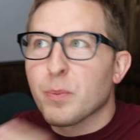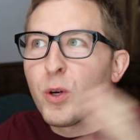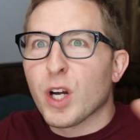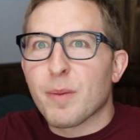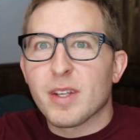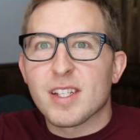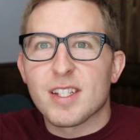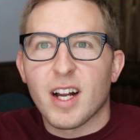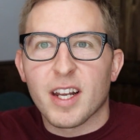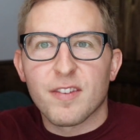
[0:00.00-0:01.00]
the program then is
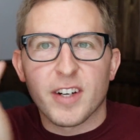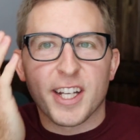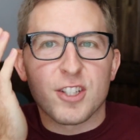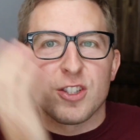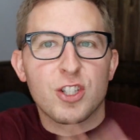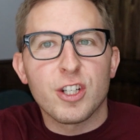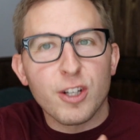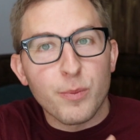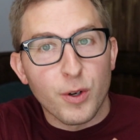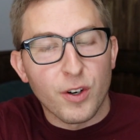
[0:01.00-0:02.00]
not a financial
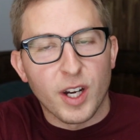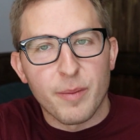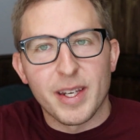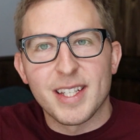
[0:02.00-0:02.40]
engineering program.